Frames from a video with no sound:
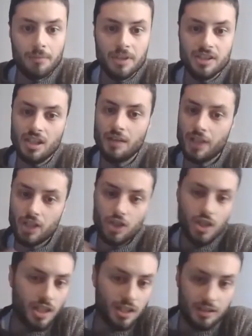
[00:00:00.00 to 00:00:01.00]
is a very
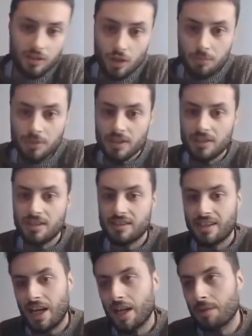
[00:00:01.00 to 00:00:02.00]
general term that
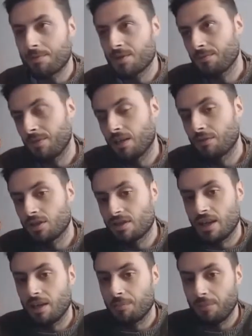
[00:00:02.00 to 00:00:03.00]
describes, I would
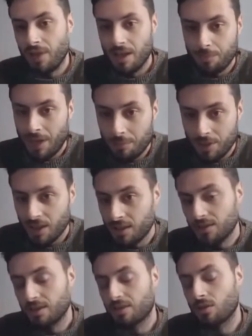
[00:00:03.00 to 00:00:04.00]
say, a
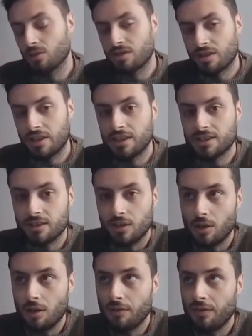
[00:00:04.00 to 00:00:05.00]
pipeline that consists
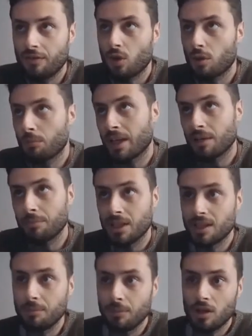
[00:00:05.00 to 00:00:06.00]
of four main
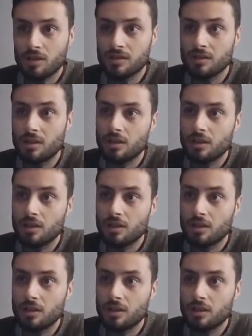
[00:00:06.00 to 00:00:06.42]
building blocks.